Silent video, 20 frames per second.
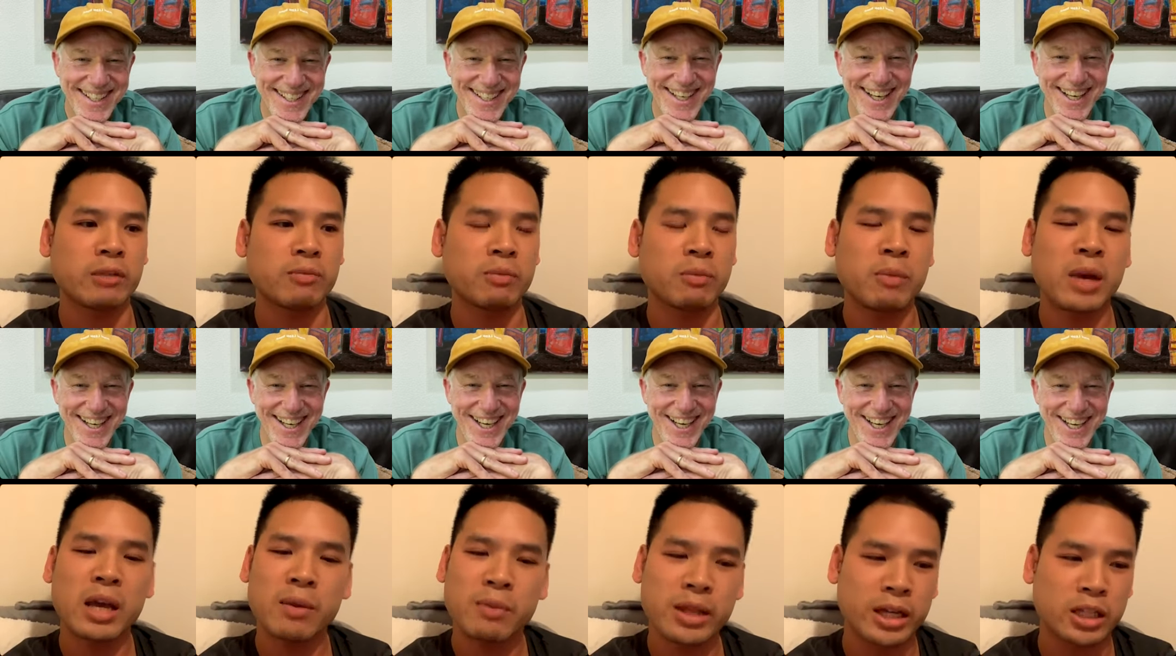Speaker 1: Maybe
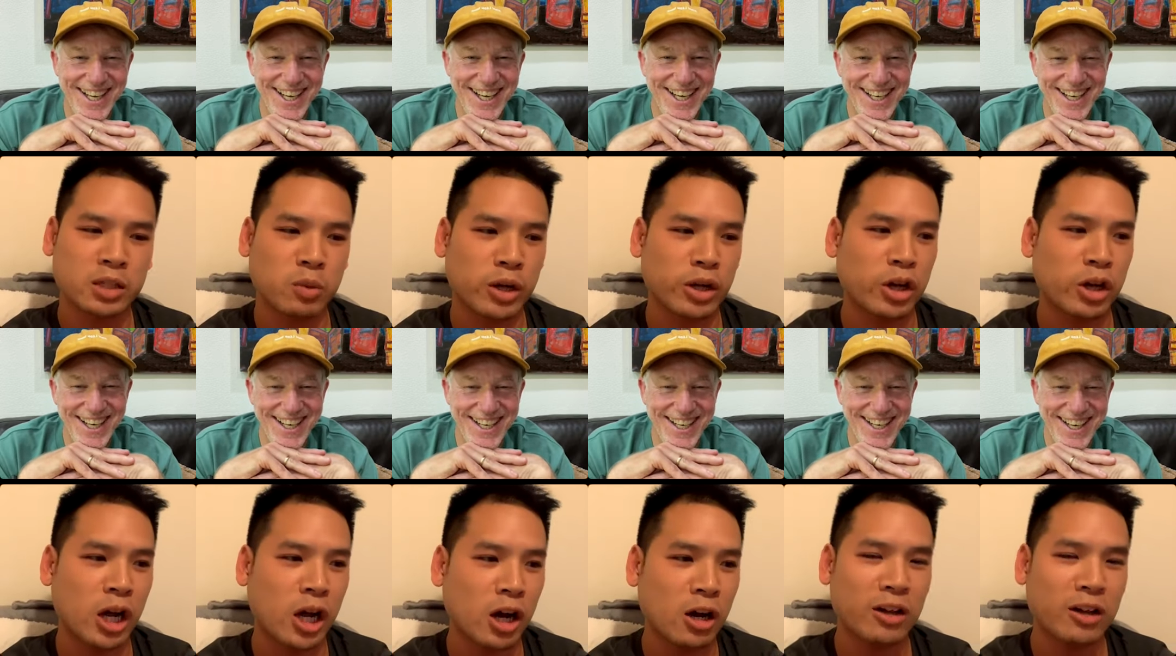that's
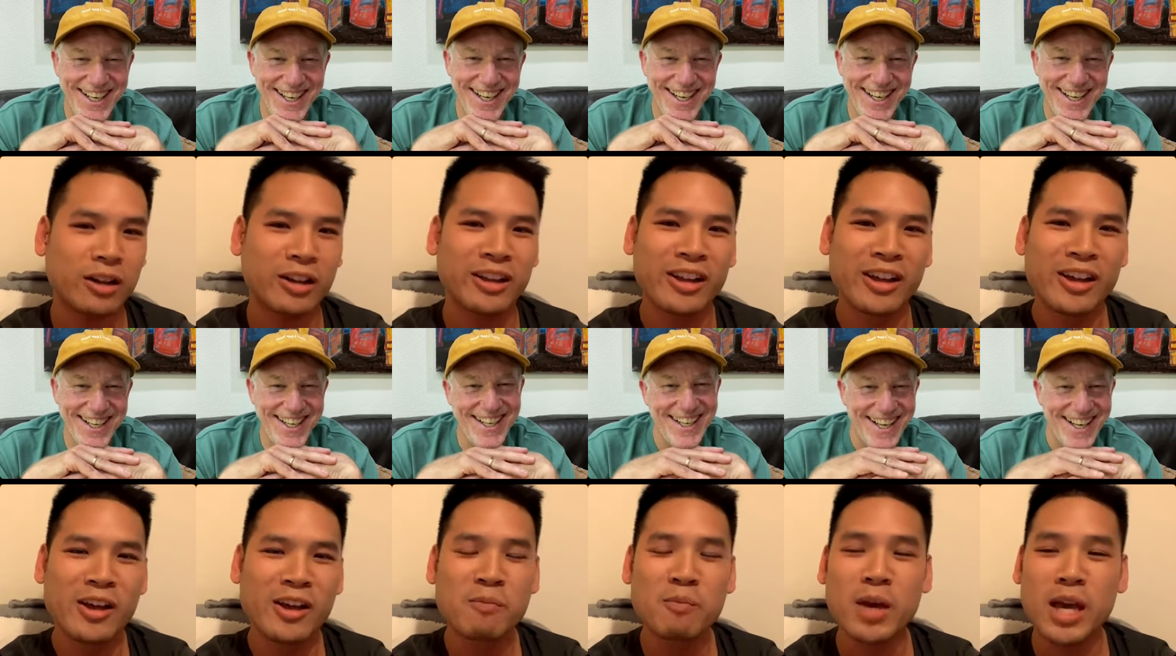why,
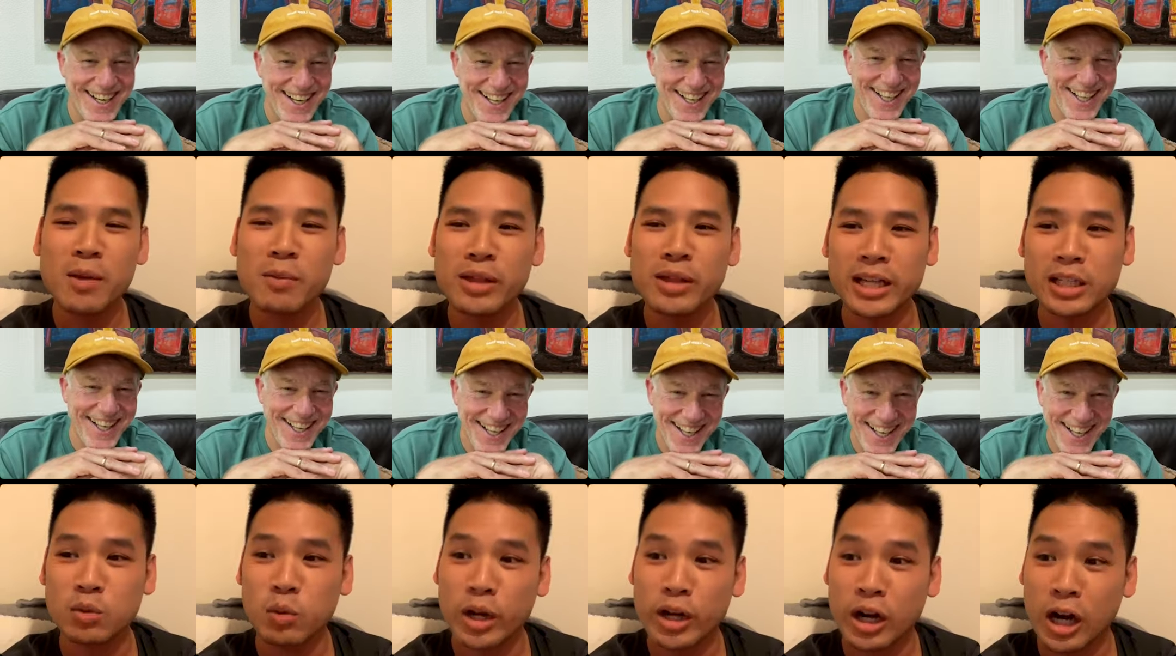maybe that's
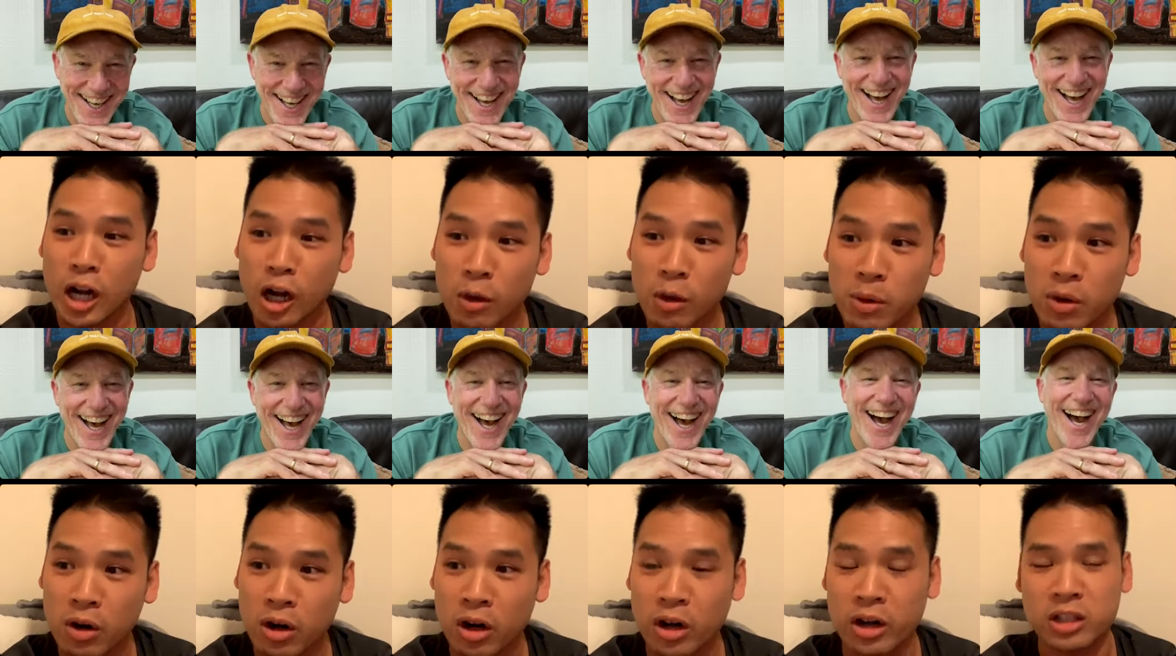why your elbow
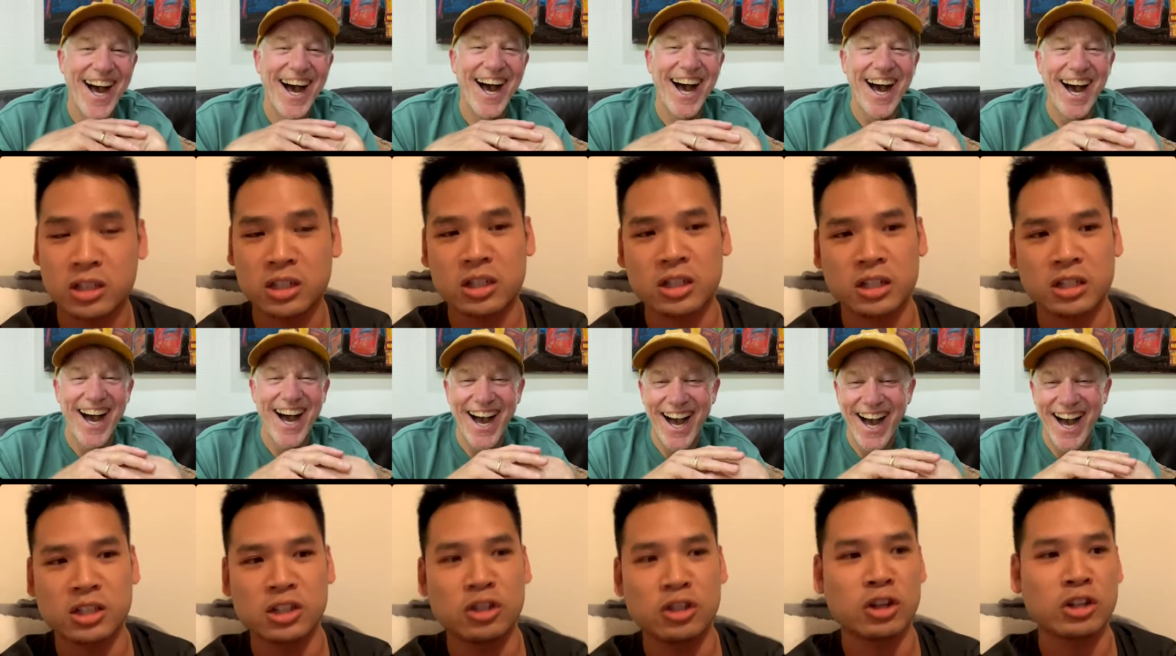hurts because,
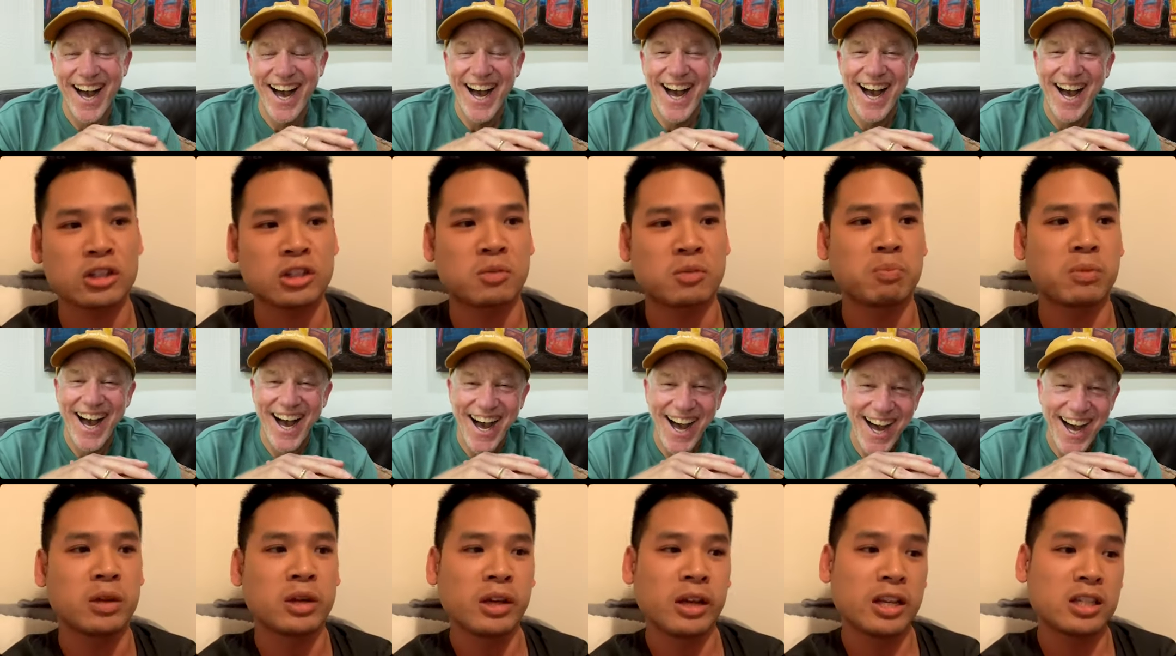you know, it's,
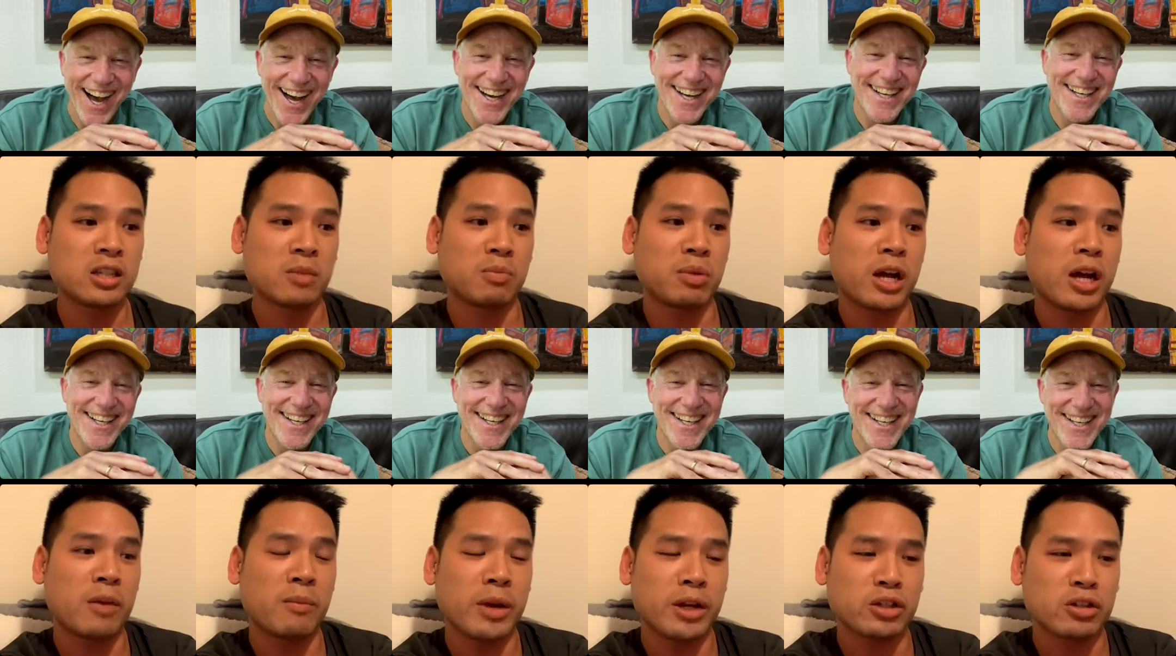it's a
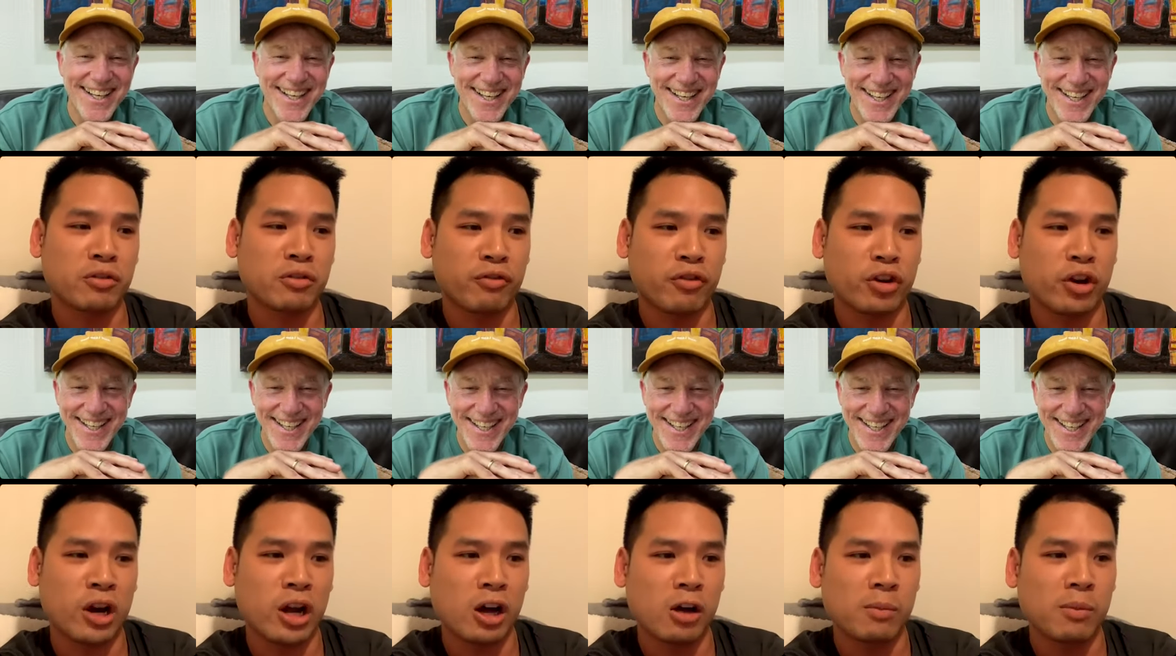plyometric for your
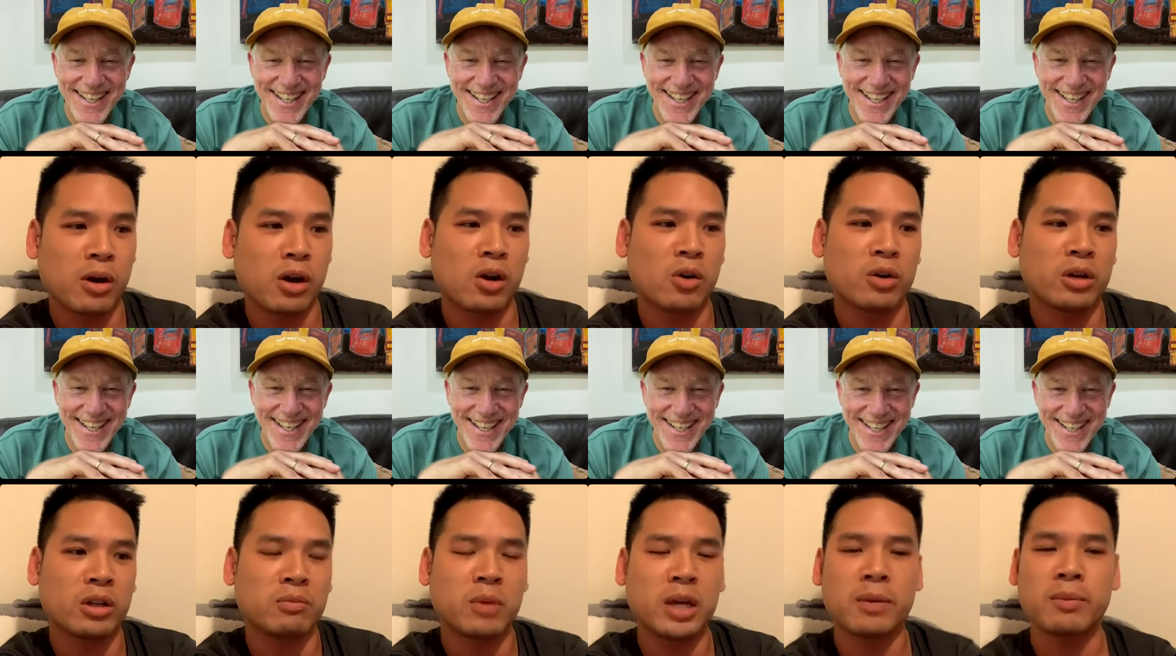elbow and
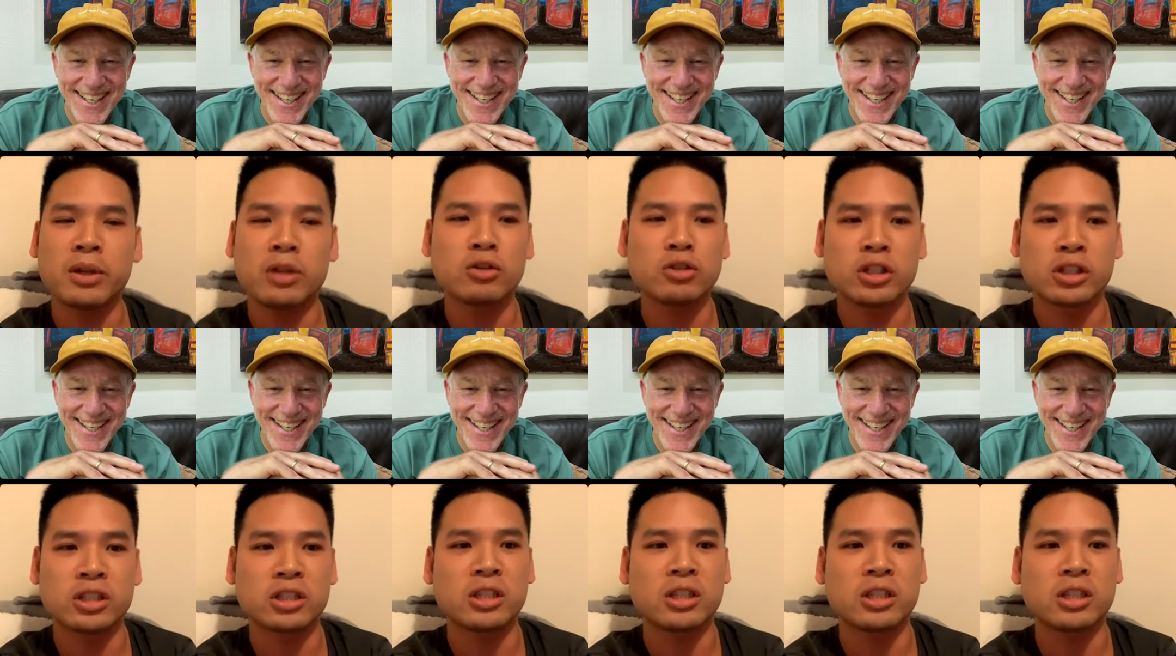maybe you just